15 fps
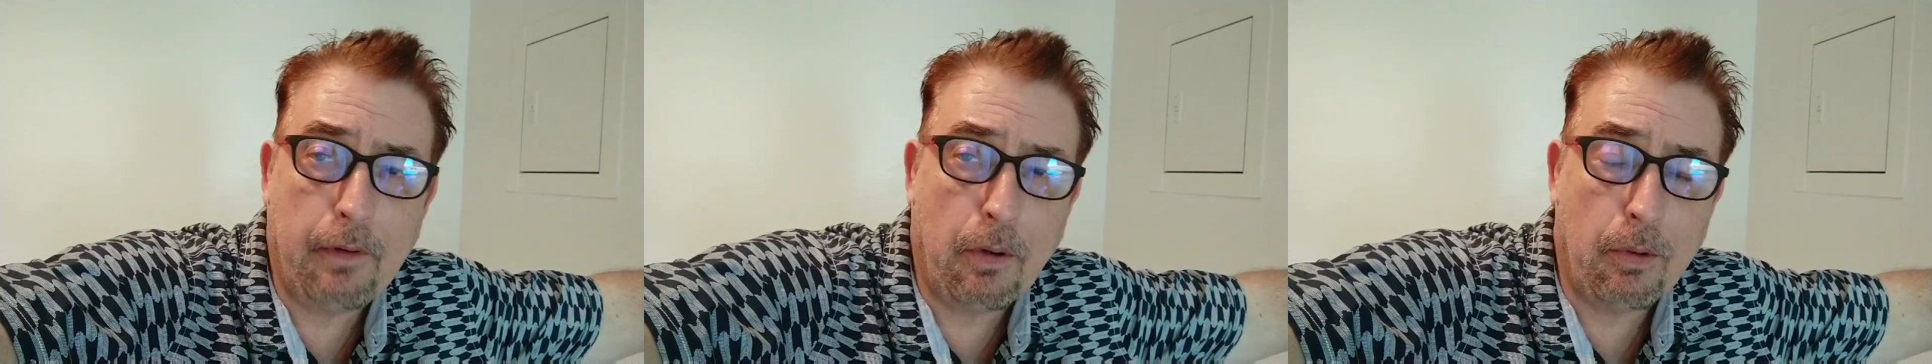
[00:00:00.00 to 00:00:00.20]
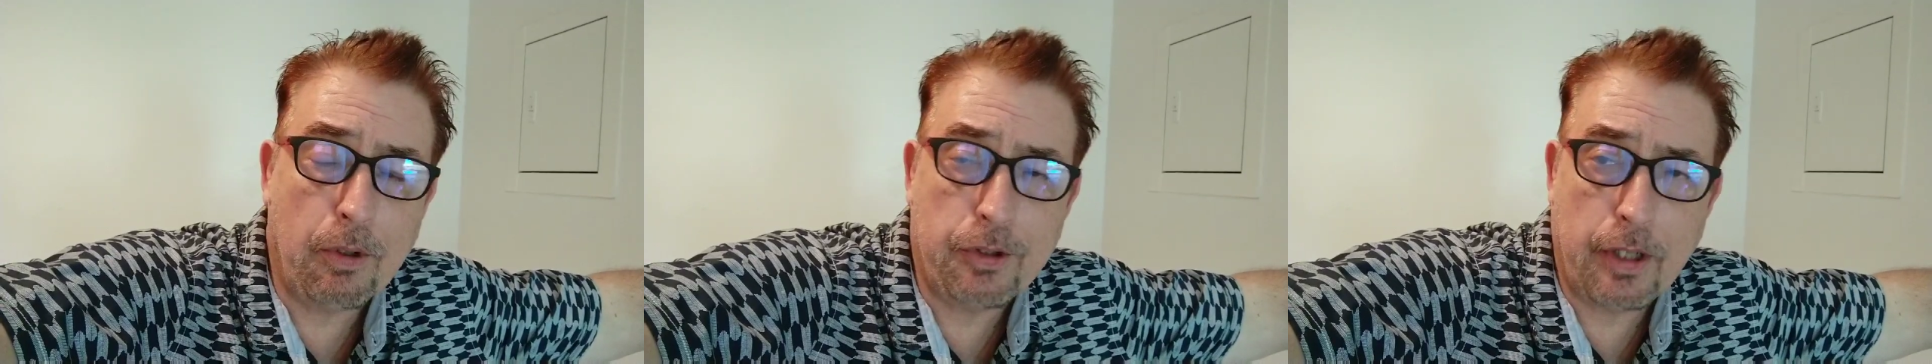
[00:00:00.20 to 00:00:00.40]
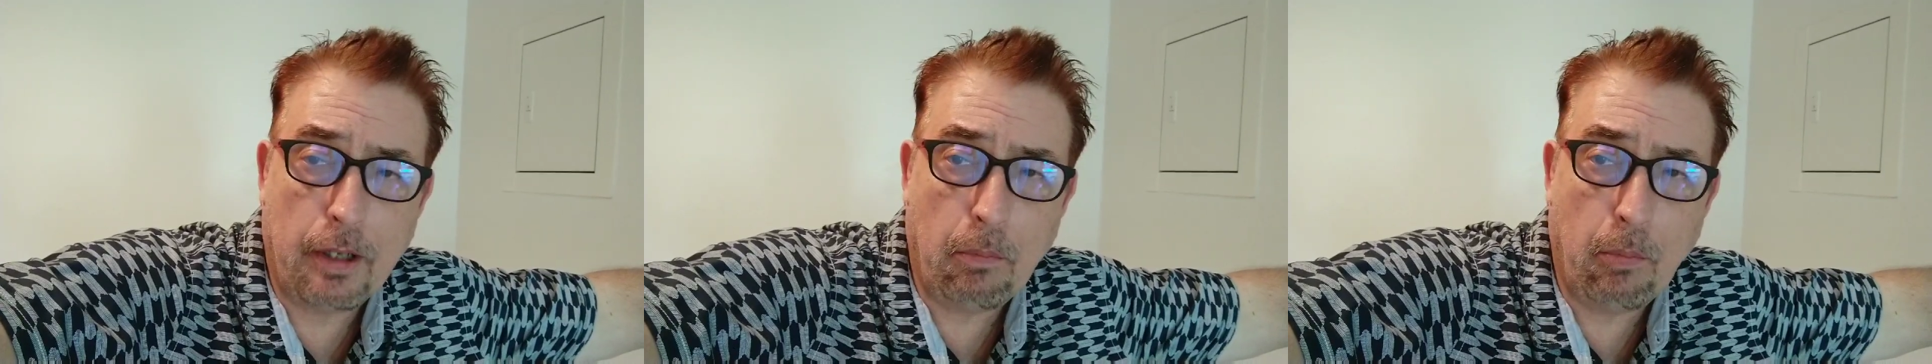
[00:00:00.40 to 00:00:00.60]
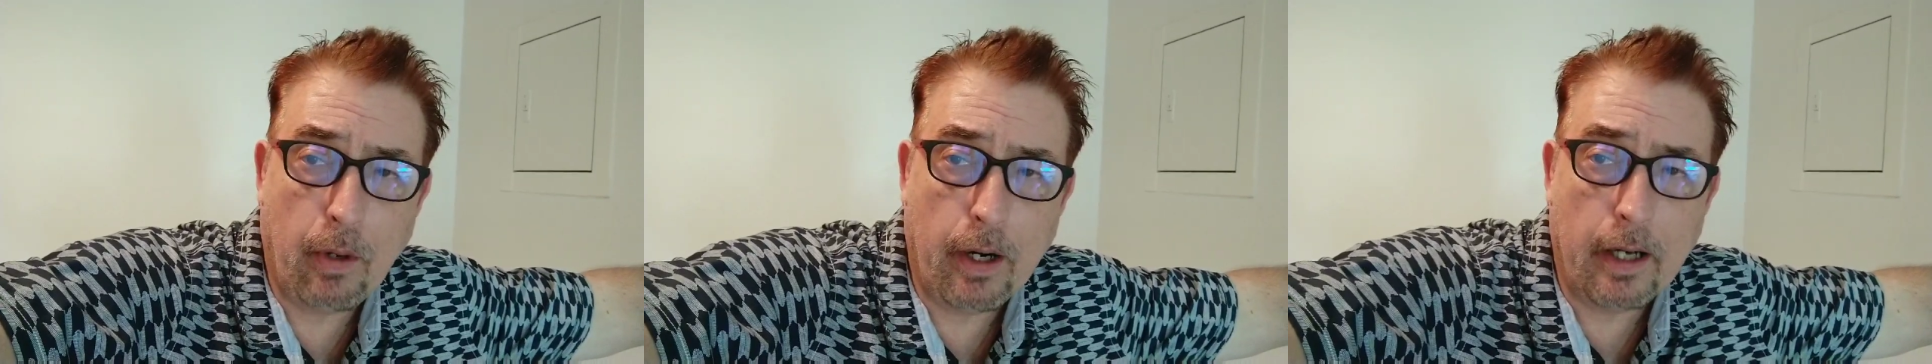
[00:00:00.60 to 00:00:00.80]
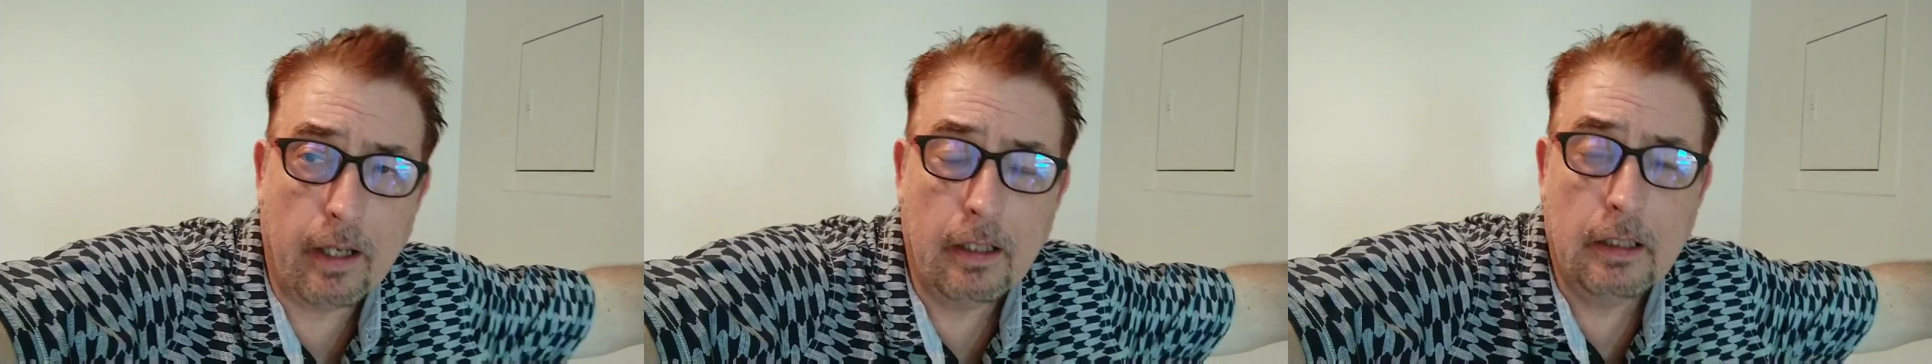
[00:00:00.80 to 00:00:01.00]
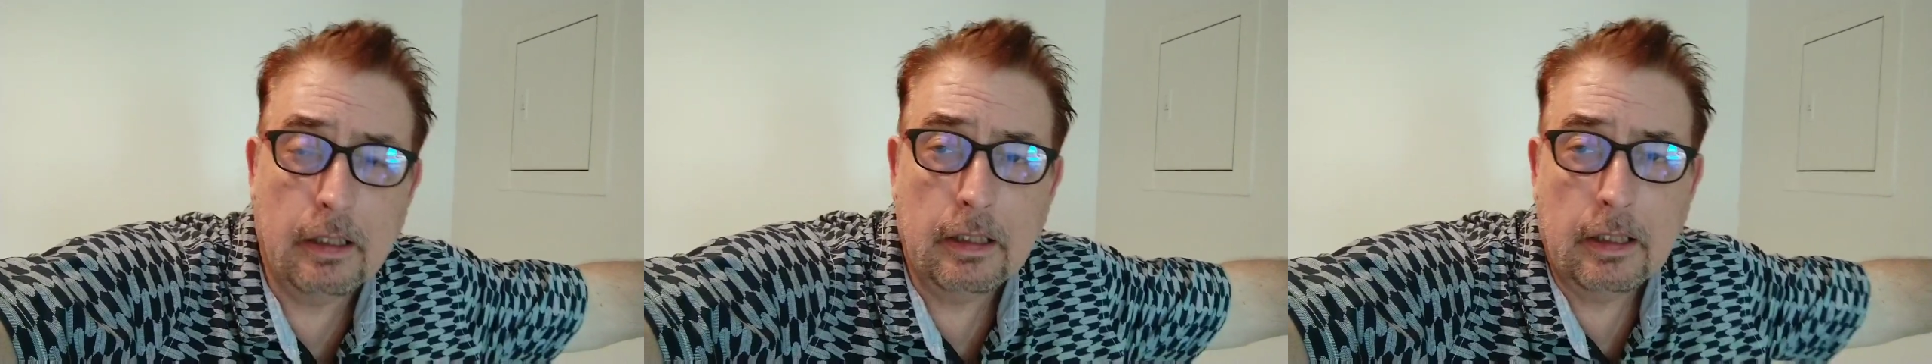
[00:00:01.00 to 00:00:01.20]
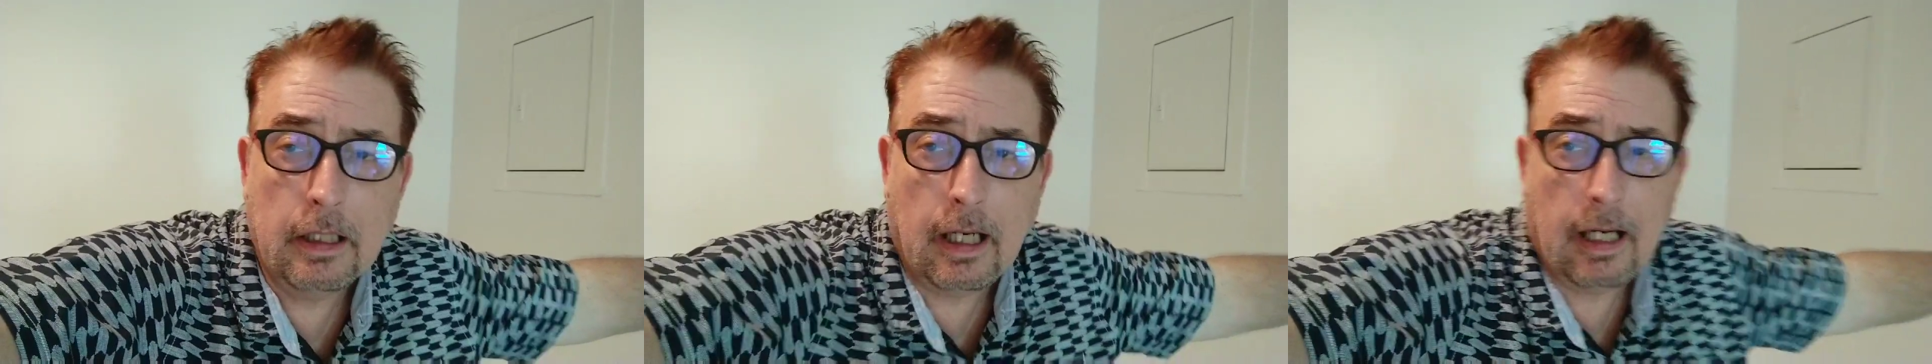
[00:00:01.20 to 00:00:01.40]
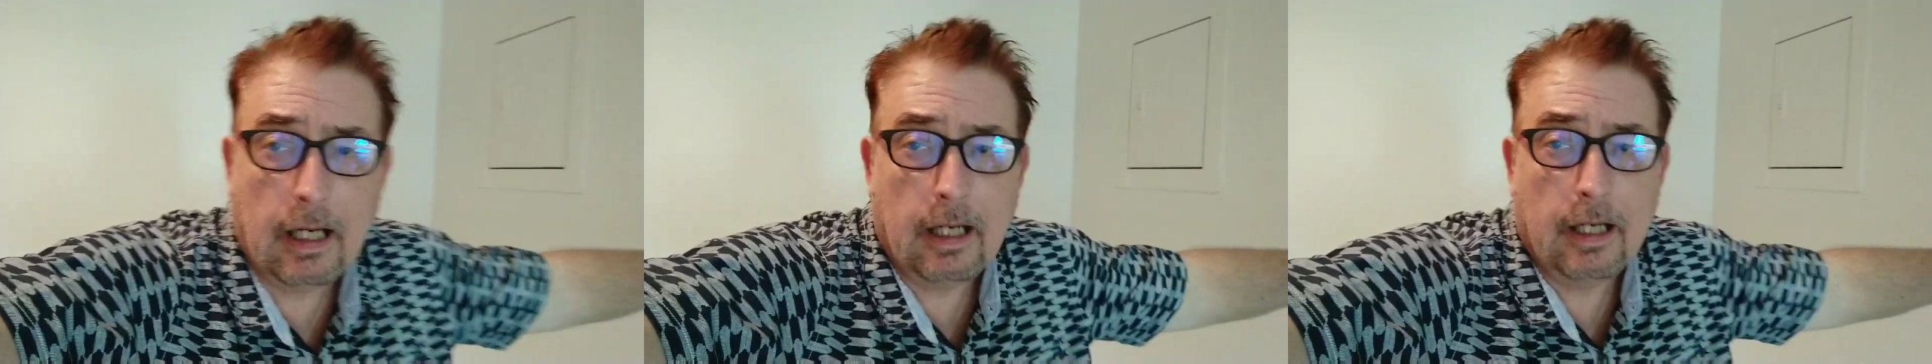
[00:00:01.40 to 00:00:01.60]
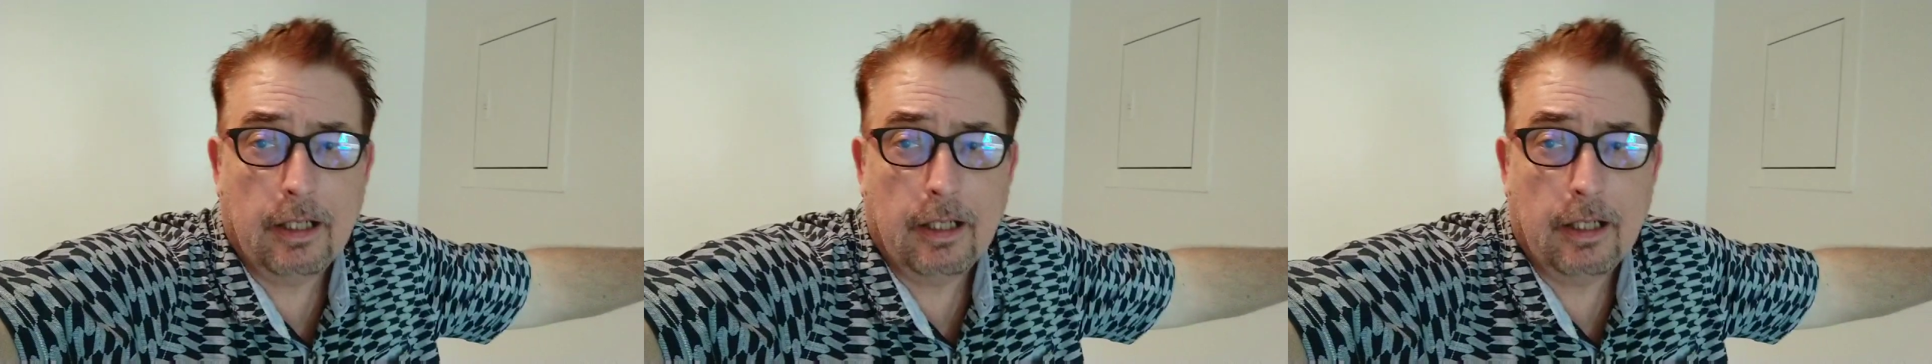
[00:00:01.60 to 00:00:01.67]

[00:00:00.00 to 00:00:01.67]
Davao or somewhere,